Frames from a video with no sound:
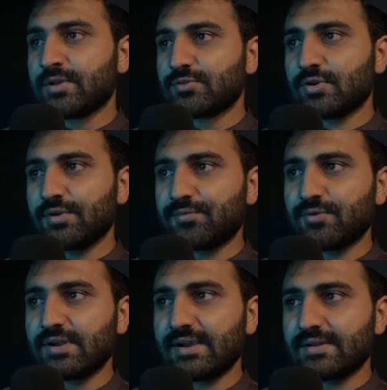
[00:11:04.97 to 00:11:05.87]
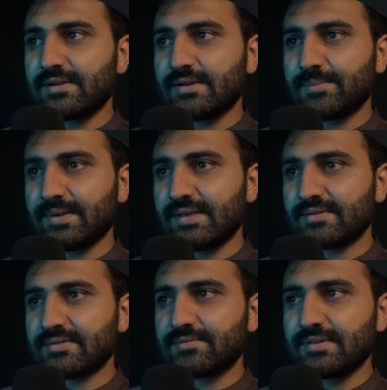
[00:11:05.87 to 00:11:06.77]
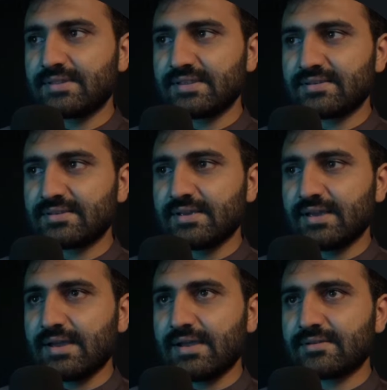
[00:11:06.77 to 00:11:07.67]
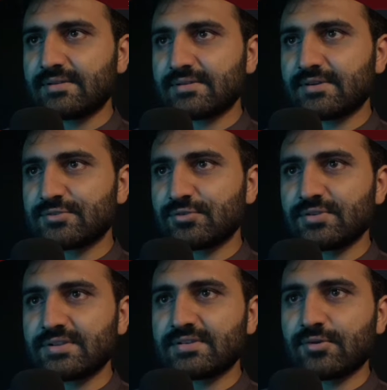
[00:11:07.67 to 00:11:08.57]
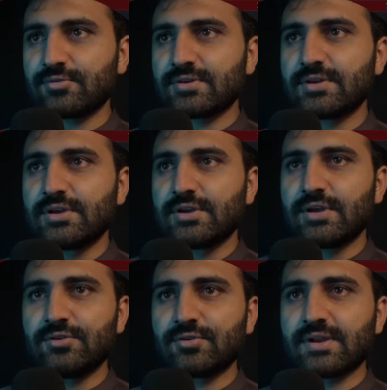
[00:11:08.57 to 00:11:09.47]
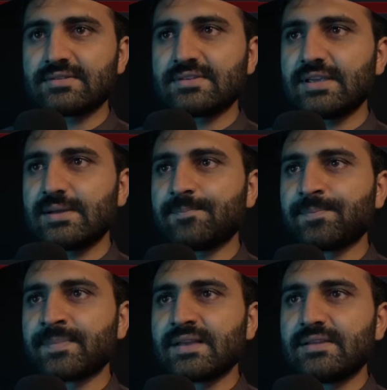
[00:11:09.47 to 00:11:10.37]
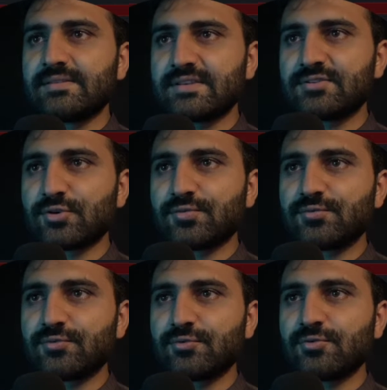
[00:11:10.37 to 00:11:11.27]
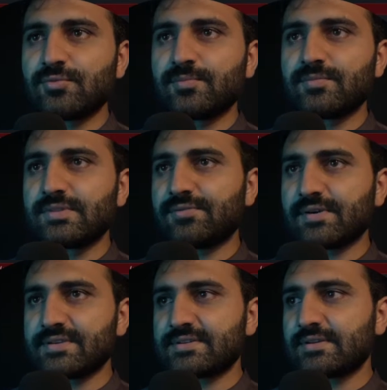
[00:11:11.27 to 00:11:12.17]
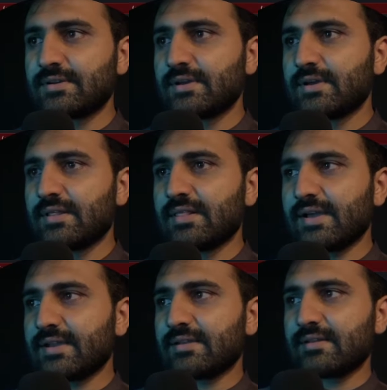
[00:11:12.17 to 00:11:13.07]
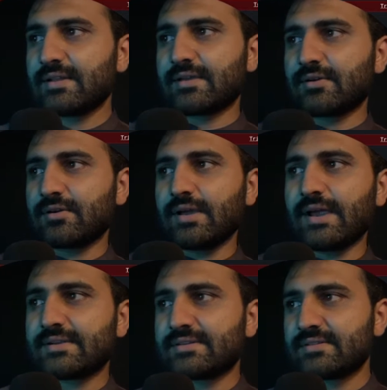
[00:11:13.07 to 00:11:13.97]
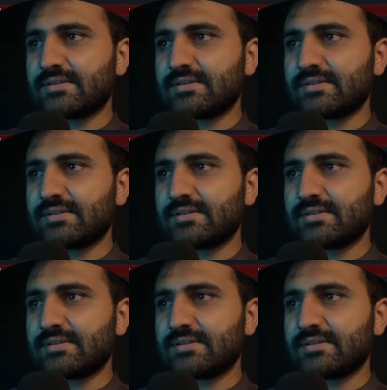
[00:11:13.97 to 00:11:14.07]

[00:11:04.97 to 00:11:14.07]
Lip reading: So if you write replace with this and just console this out, here you can see this dot foo, the first line, like at